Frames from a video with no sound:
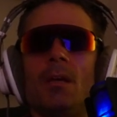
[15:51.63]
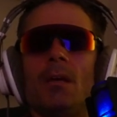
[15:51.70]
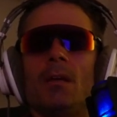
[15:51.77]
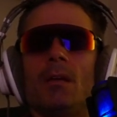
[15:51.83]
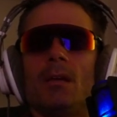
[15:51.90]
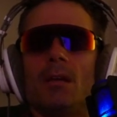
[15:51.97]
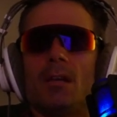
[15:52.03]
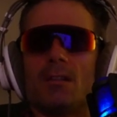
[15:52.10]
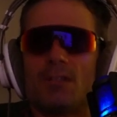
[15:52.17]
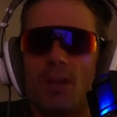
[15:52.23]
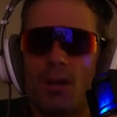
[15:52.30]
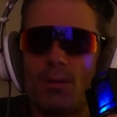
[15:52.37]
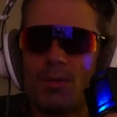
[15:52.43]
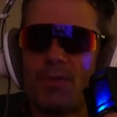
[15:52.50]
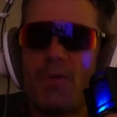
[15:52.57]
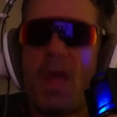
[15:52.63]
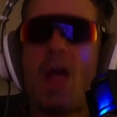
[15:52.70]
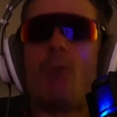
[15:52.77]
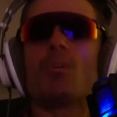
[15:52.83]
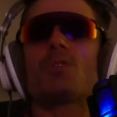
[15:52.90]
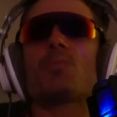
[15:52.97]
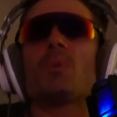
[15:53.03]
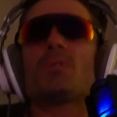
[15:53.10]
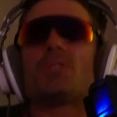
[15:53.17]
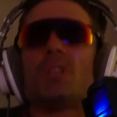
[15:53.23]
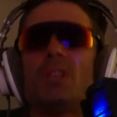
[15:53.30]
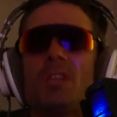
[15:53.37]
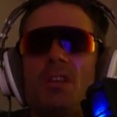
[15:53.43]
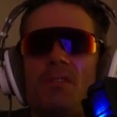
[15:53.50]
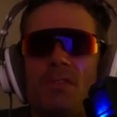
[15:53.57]
In terms of how we're supposed to
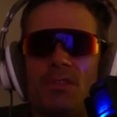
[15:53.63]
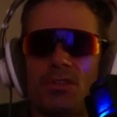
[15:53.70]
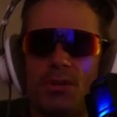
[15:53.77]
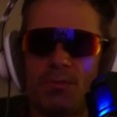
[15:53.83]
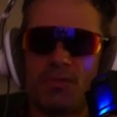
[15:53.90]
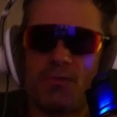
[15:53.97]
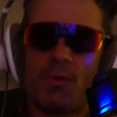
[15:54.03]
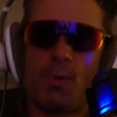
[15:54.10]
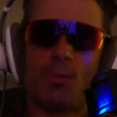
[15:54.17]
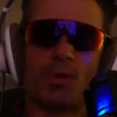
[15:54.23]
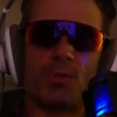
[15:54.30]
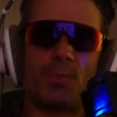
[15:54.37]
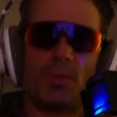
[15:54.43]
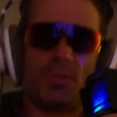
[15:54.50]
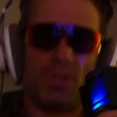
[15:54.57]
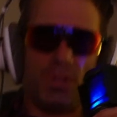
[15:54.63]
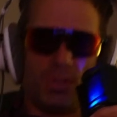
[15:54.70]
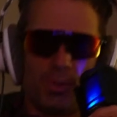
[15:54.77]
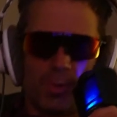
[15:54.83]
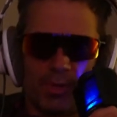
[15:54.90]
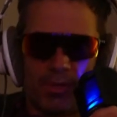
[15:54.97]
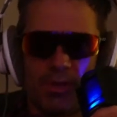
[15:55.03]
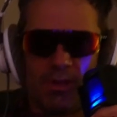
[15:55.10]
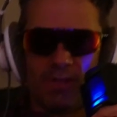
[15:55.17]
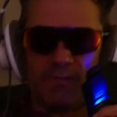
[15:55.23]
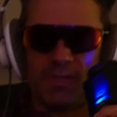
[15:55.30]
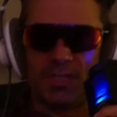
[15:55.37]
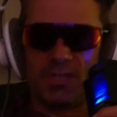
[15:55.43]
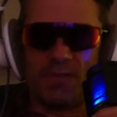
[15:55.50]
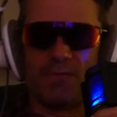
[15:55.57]
live, in terms of what we're supposed to do with all of
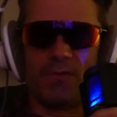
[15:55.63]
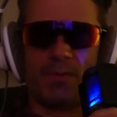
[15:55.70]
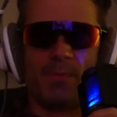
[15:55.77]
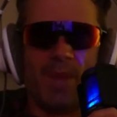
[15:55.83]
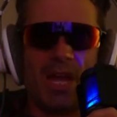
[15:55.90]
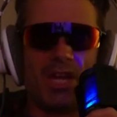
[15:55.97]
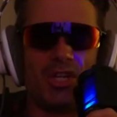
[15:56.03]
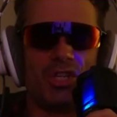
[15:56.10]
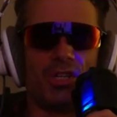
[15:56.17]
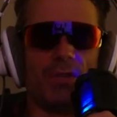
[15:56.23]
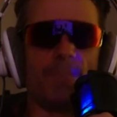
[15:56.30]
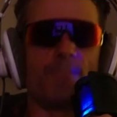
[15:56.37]
this information,